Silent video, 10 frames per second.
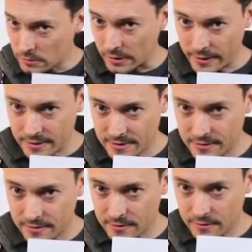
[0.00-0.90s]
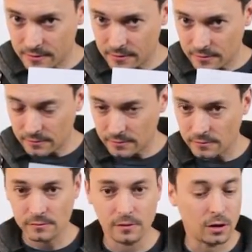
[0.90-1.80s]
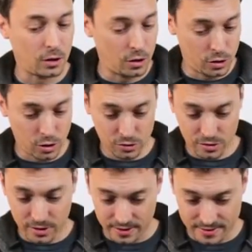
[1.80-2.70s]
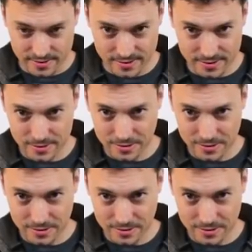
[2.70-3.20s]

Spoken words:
this, not this.